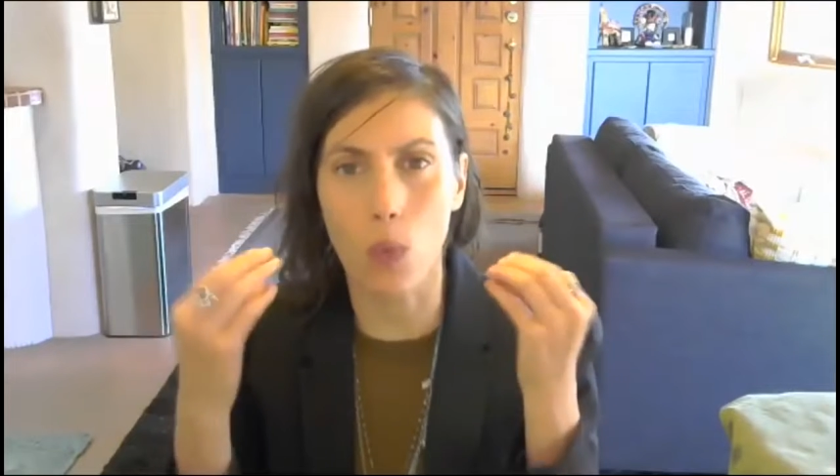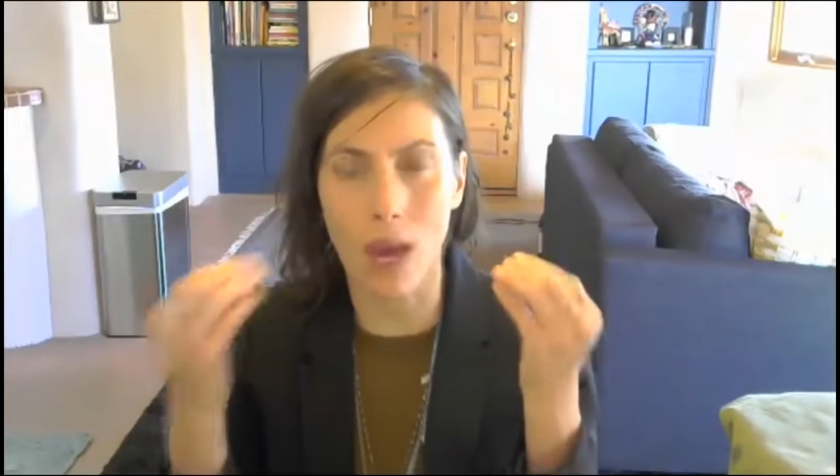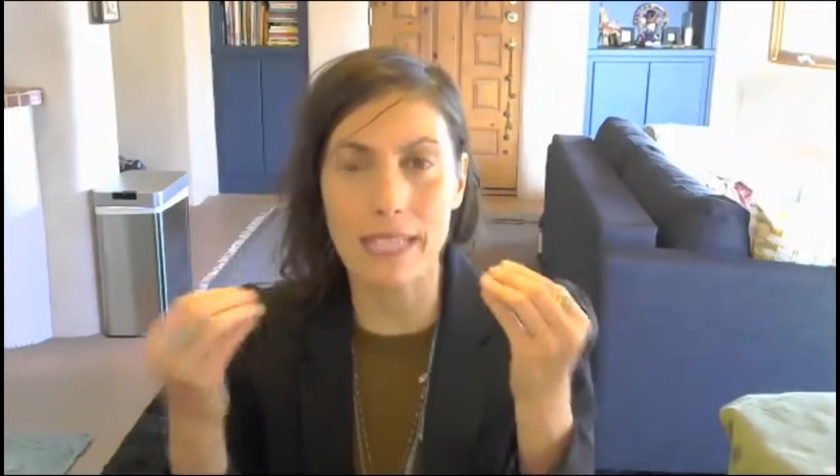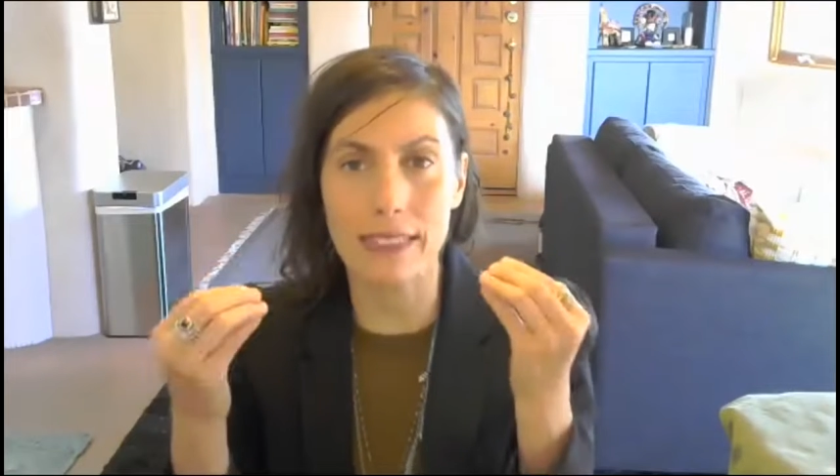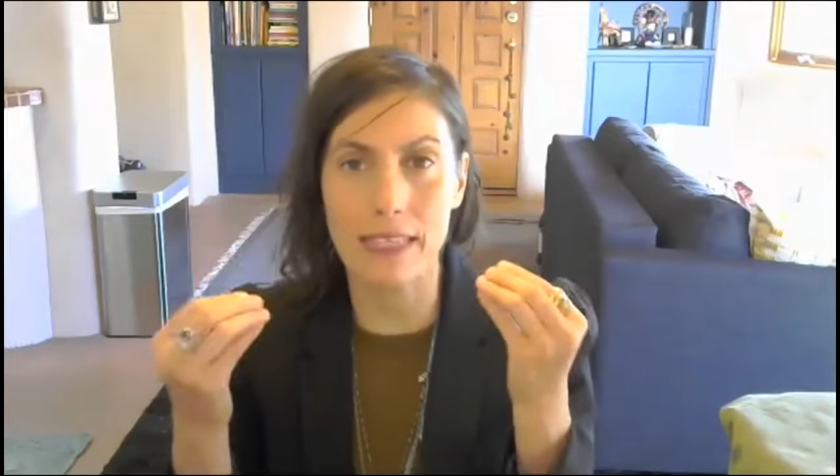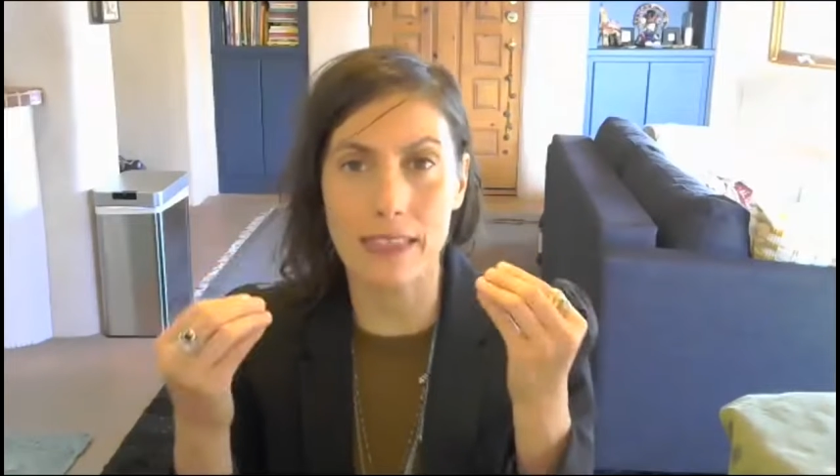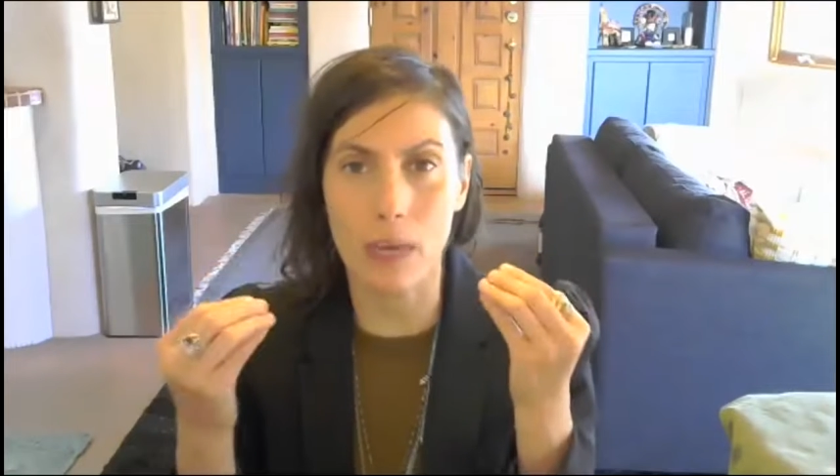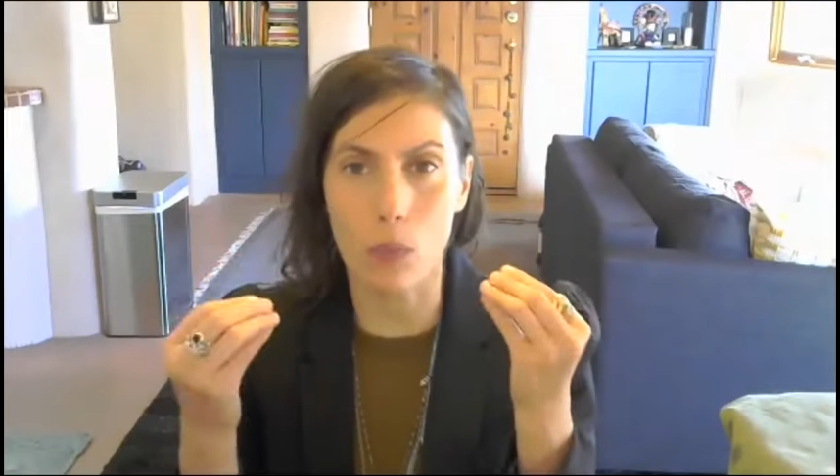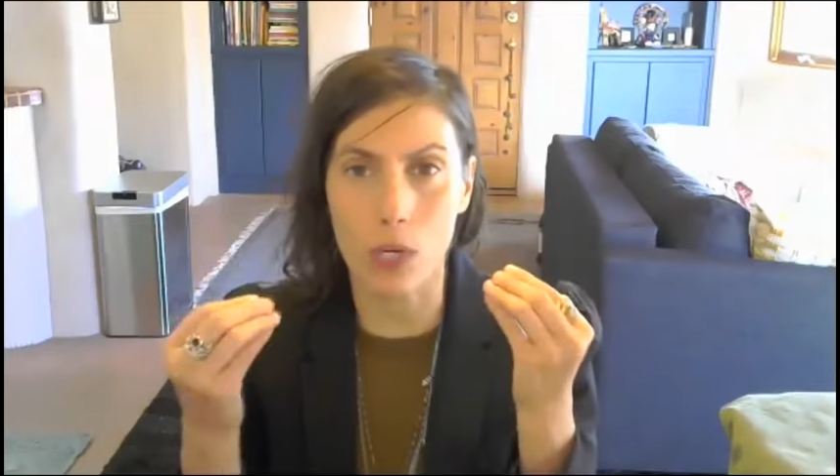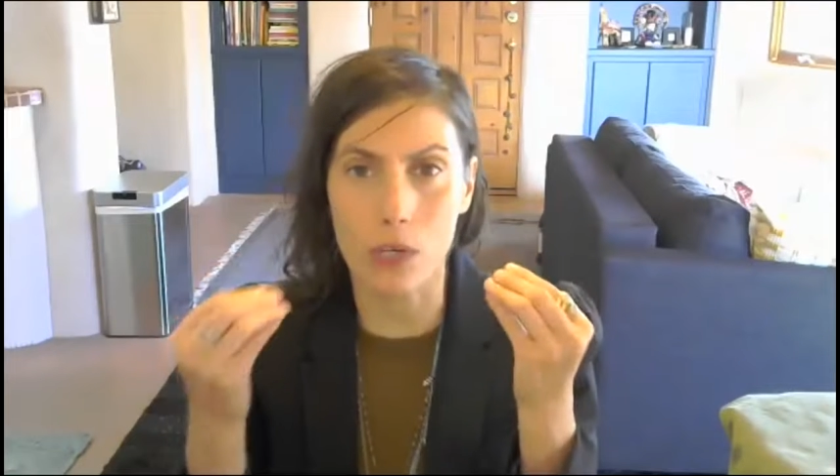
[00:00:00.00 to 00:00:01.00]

what is it that would